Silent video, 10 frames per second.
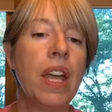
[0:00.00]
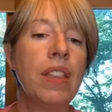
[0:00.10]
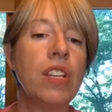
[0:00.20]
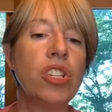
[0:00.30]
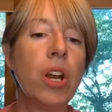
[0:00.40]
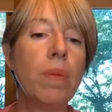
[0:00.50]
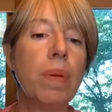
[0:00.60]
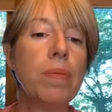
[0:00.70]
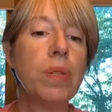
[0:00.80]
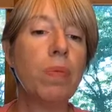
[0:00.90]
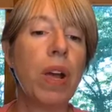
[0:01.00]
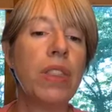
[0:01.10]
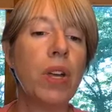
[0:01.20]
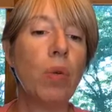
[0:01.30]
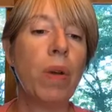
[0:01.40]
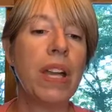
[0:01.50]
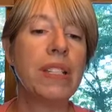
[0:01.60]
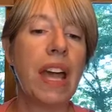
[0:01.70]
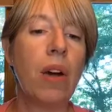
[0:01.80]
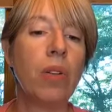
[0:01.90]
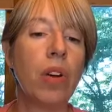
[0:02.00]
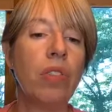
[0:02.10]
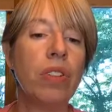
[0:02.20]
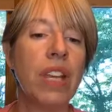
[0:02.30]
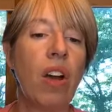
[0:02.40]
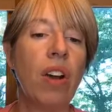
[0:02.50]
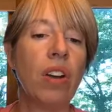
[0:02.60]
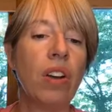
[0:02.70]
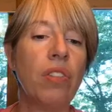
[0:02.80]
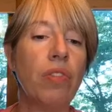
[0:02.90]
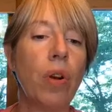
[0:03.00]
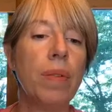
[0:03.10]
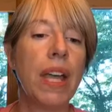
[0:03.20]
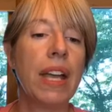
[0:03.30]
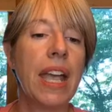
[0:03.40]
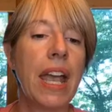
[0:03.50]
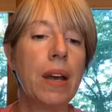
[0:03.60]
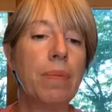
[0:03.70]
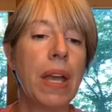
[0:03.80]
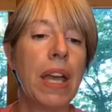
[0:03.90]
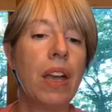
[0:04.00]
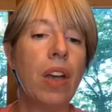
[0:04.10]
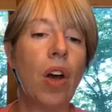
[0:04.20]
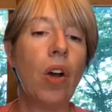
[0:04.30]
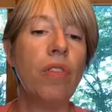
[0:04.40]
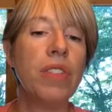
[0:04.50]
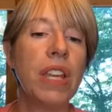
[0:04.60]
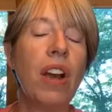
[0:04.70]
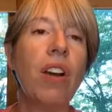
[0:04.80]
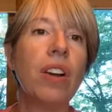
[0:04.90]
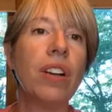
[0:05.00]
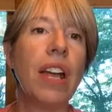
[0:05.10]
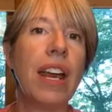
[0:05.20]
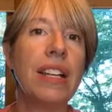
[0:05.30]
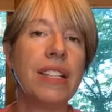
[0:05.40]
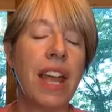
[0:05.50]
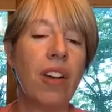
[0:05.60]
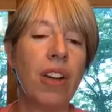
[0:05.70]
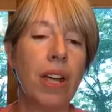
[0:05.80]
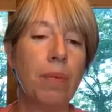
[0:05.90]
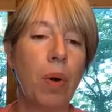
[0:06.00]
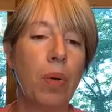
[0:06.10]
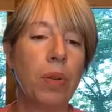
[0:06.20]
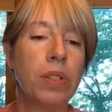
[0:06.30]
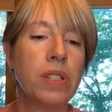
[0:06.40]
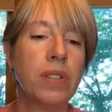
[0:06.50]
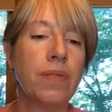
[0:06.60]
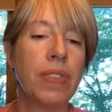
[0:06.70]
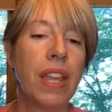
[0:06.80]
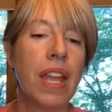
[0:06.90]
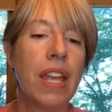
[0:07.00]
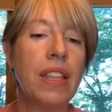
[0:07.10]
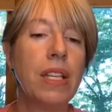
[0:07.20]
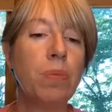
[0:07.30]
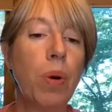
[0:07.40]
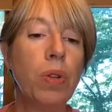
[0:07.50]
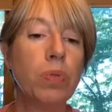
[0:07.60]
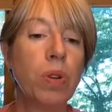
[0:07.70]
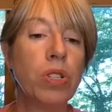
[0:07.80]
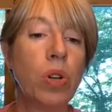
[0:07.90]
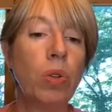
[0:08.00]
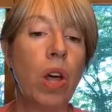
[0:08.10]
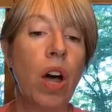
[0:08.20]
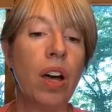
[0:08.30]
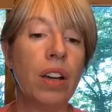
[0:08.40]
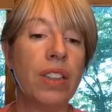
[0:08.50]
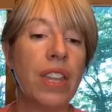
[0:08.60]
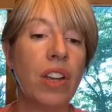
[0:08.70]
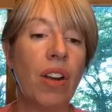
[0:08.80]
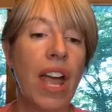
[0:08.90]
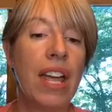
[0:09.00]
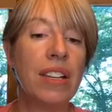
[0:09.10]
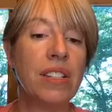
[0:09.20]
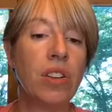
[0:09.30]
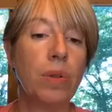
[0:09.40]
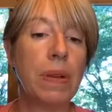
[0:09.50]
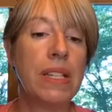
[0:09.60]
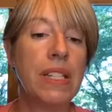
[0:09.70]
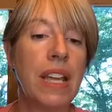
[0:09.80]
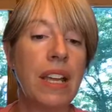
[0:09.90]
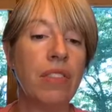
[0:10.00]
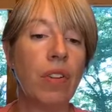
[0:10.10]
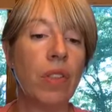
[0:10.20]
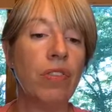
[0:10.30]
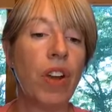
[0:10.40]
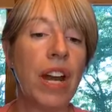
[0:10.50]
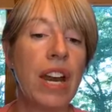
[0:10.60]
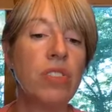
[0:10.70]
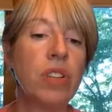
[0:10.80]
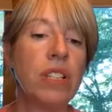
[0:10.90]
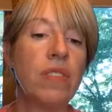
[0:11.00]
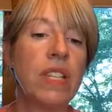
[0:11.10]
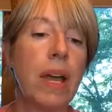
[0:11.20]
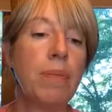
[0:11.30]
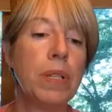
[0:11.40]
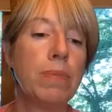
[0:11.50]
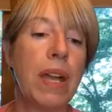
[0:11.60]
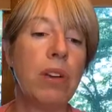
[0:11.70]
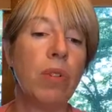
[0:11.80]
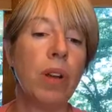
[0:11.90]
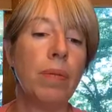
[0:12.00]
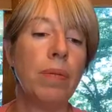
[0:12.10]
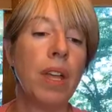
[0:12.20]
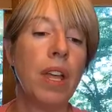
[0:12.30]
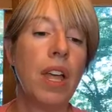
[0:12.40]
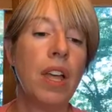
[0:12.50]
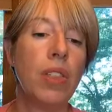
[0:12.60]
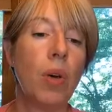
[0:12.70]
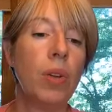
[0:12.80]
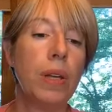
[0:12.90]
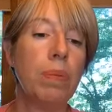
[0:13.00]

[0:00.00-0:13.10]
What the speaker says: The cherubim spread their wings out over the ark, forming a canopy over the ark and its carrying poles. These poles were so long that their ends could be seen from the front entrance of the temple's main room, the holy